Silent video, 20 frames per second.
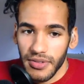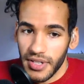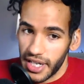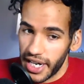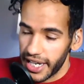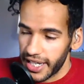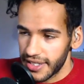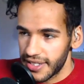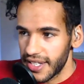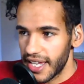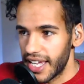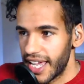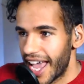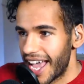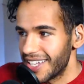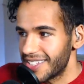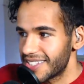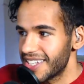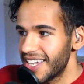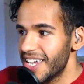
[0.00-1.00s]
Then I could say
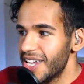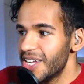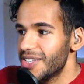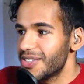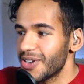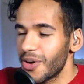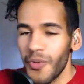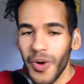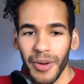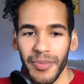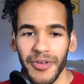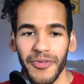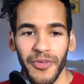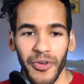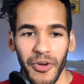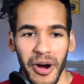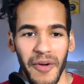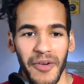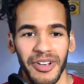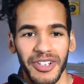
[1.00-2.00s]
yes. So where
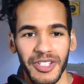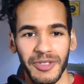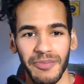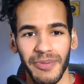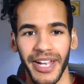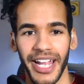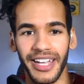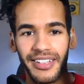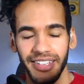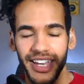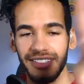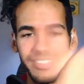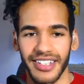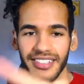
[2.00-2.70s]
before I would have just been like, yes,